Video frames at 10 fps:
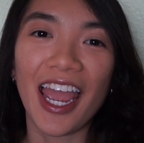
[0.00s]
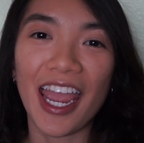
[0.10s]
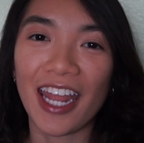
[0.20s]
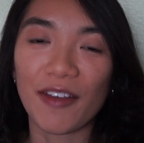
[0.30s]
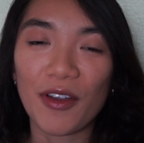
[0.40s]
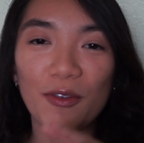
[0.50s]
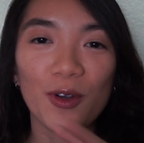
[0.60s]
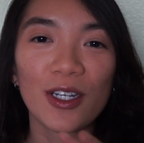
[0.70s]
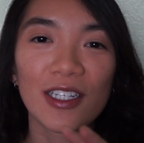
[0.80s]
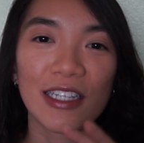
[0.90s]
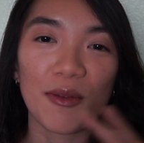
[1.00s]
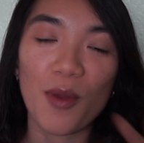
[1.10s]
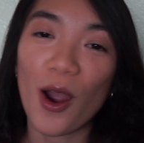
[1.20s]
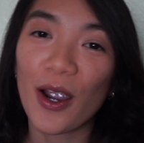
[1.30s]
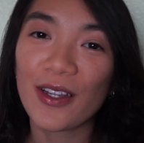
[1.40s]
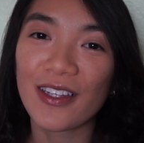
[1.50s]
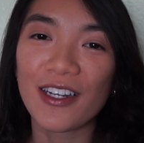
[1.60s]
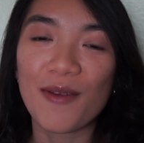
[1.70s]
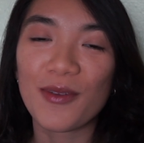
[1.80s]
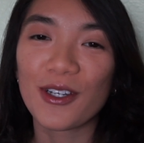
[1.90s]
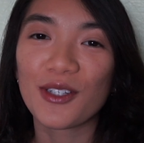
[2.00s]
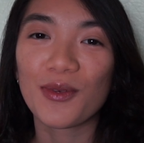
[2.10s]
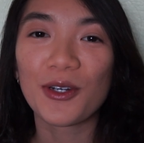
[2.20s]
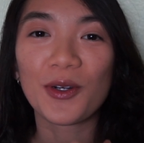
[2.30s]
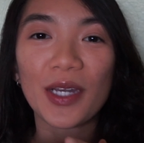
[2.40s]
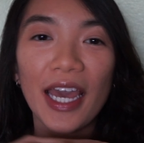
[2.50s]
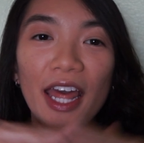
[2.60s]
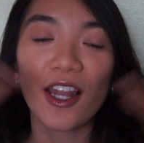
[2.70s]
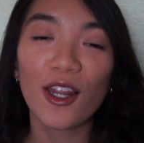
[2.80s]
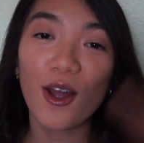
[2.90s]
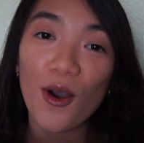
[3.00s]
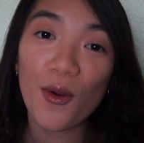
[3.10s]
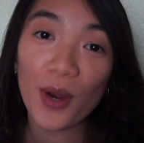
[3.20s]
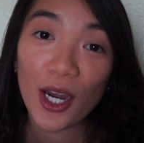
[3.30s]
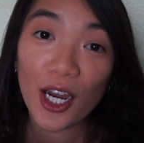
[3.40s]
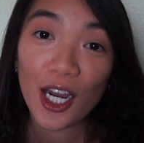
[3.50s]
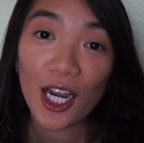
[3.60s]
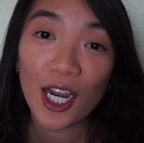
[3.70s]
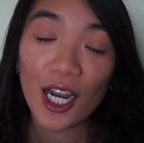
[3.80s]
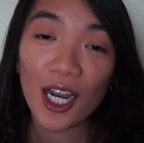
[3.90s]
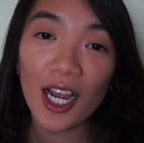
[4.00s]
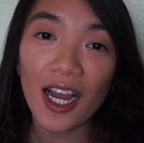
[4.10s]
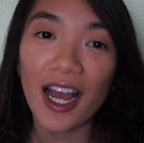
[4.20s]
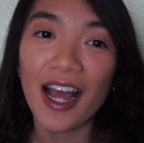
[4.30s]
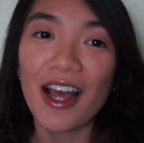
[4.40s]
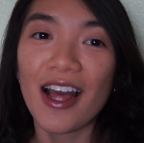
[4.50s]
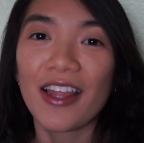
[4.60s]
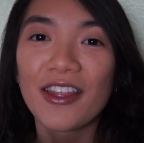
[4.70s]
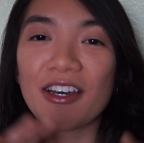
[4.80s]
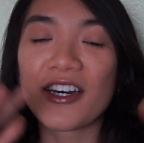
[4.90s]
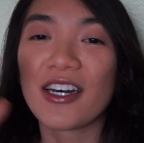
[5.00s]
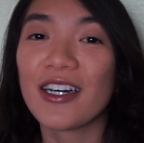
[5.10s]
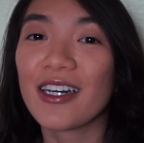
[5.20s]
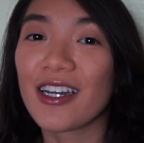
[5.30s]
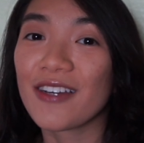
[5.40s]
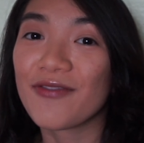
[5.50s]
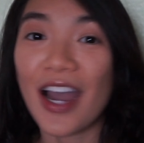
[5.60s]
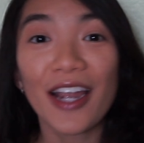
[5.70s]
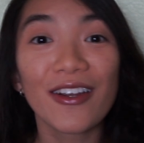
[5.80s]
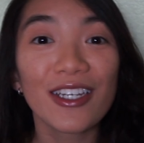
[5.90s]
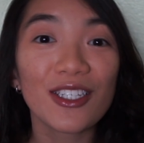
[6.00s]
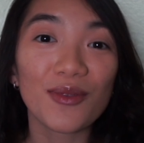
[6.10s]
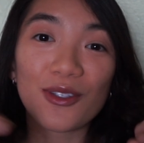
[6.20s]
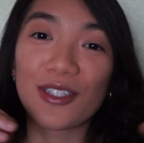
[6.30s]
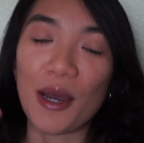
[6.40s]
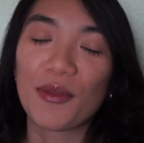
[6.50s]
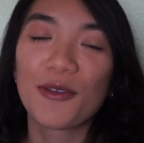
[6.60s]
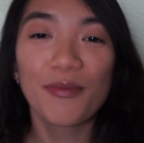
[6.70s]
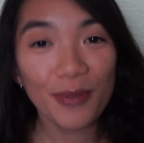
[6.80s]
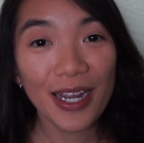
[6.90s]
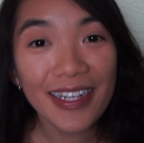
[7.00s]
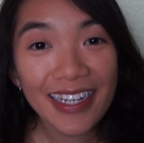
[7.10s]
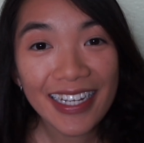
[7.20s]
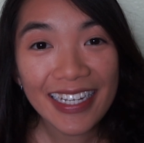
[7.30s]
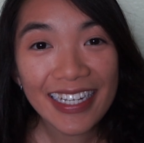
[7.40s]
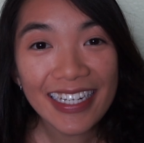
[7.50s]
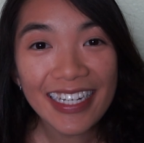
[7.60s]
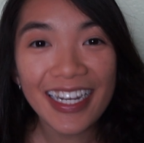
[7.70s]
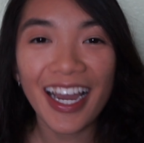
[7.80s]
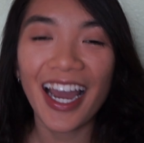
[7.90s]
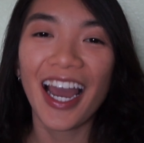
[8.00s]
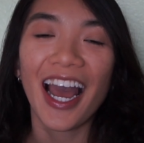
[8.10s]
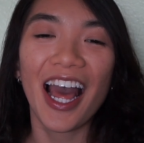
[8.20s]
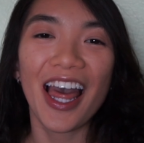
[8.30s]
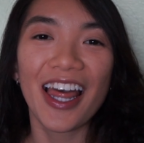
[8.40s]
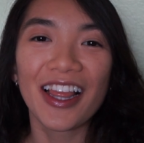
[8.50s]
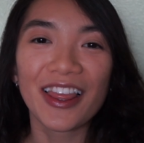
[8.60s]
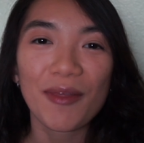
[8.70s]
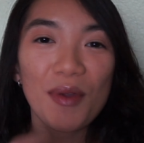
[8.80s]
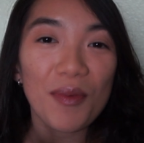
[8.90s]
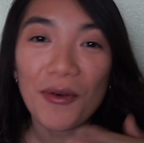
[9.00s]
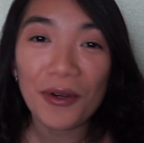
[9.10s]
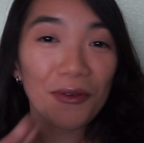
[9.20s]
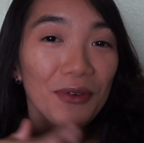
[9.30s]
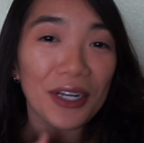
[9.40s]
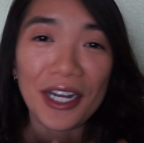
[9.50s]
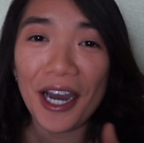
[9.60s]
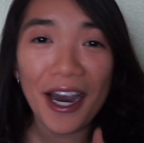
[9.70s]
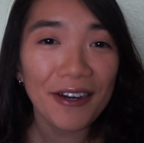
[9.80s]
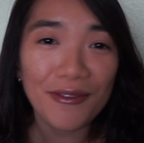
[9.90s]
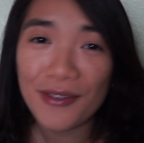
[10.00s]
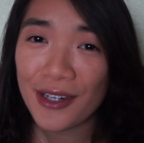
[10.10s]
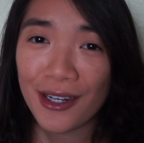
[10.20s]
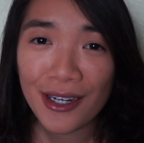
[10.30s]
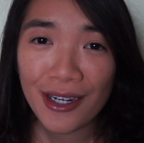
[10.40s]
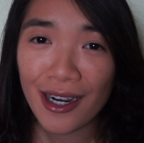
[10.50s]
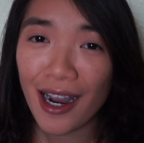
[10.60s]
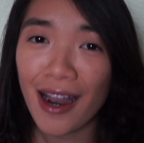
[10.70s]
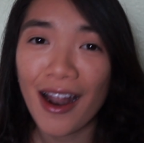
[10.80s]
And if everyone does their part, the numbers will get lower. The virus will stop spreading people will recover.